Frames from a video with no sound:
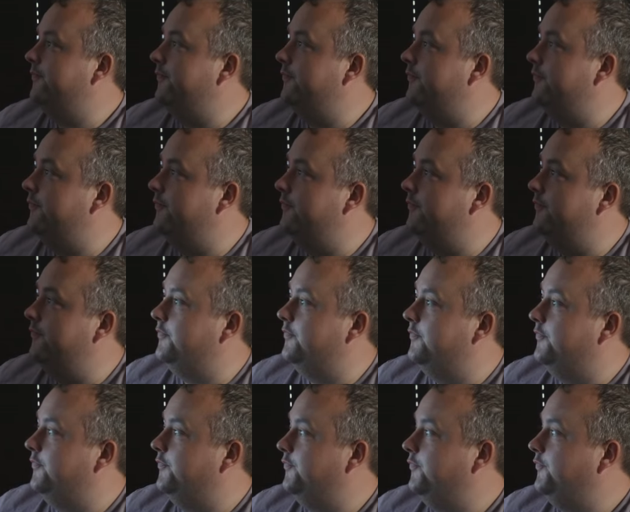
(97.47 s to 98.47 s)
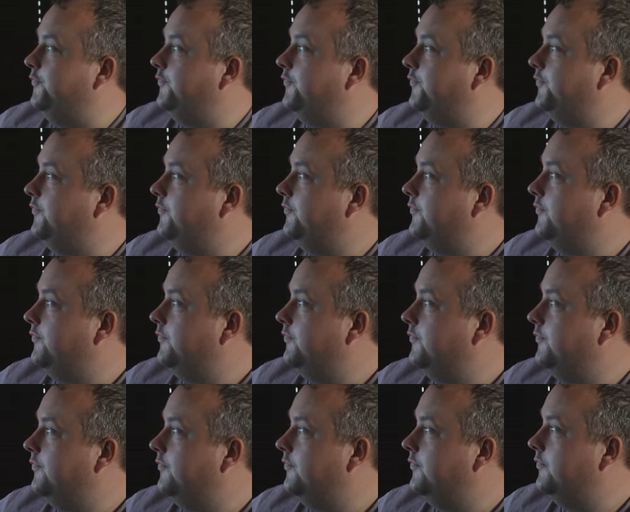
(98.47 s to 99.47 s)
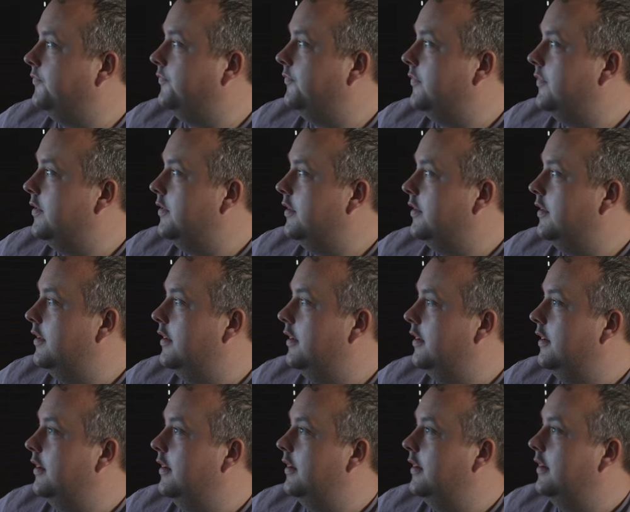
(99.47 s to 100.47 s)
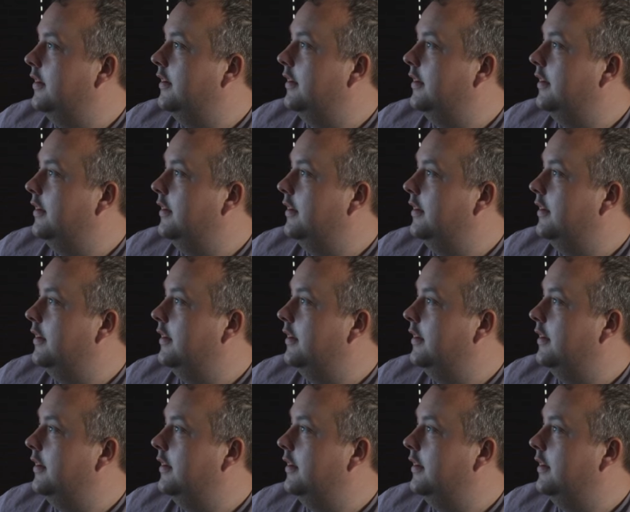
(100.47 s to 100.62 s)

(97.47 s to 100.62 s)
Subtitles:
Nobody speaks.